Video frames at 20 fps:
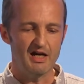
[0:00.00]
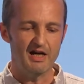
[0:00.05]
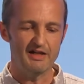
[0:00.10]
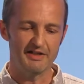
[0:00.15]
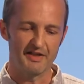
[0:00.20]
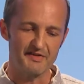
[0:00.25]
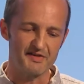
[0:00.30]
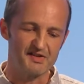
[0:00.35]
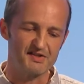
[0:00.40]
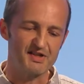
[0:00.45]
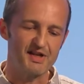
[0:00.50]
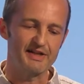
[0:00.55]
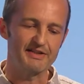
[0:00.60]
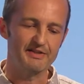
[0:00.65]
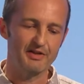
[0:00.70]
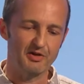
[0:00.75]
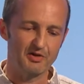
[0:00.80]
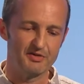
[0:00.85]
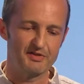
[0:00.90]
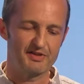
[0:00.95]
Another
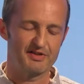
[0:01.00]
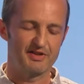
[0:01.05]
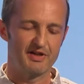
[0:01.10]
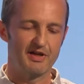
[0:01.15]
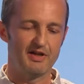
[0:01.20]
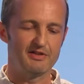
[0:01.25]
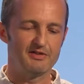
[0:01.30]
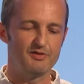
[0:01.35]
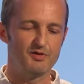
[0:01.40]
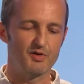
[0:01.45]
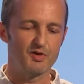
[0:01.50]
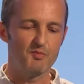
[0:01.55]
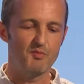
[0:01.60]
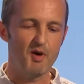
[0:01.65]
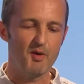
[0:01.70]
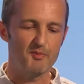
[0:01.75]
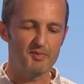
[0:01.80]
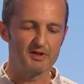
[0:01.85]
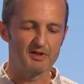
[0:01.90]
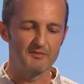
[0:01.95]
side note, uh, you know, the
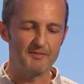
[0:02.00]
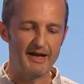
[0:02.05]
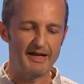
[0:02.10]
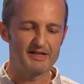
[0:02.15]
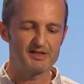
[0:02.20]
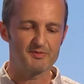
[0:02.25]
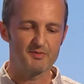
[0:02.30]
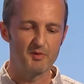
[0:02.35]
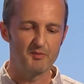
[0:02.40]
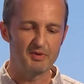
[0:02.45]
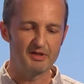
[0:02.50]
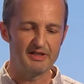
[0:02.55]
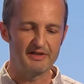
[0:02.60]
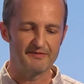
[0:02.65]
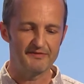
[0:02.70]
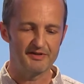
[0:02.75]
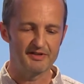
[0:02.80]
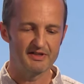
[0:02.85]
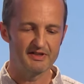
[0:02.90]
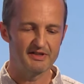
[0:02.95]
popular management
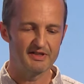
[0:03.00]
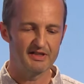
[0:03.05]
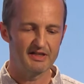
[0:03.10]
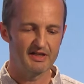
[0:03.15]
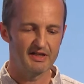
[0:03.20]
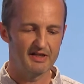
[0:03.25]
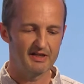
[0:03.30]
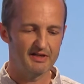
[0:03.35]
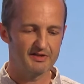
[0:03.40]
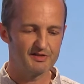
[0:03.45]
belief in